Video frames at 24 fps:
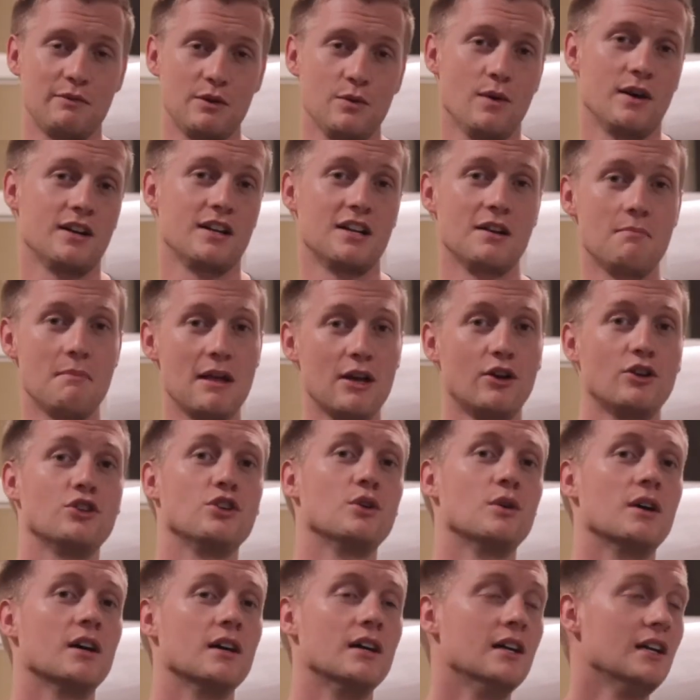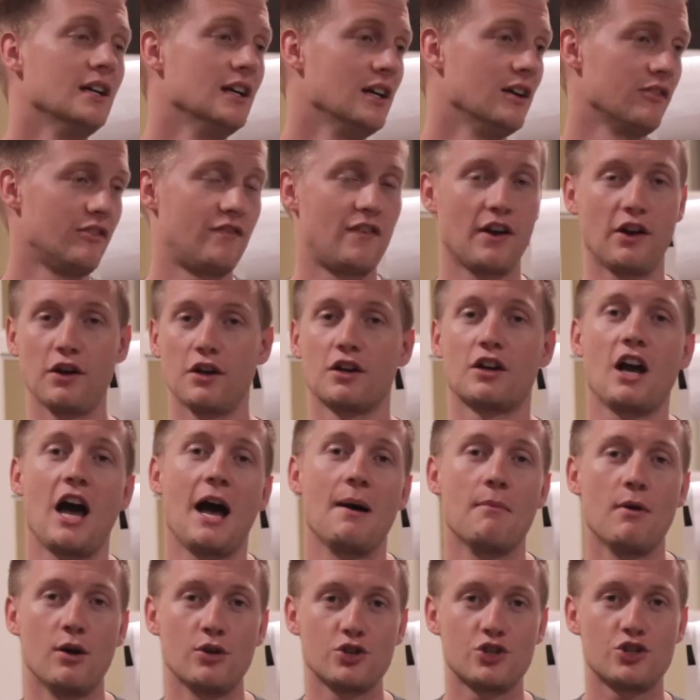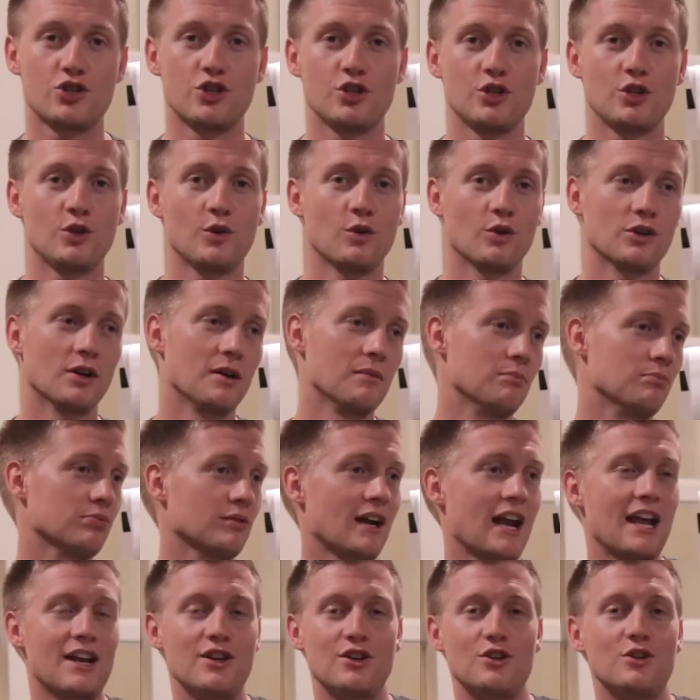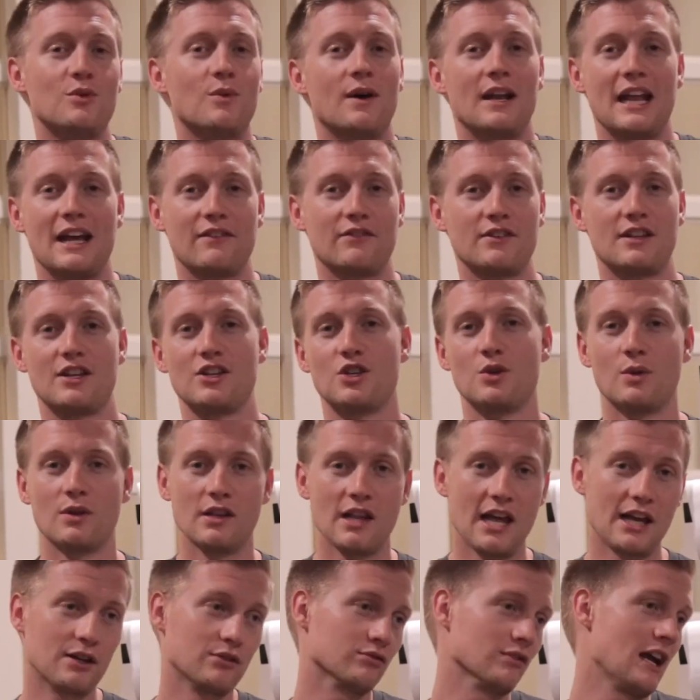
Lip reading: We wanted to mail you a Ferragamo shoe or a brand new whatever that you would like,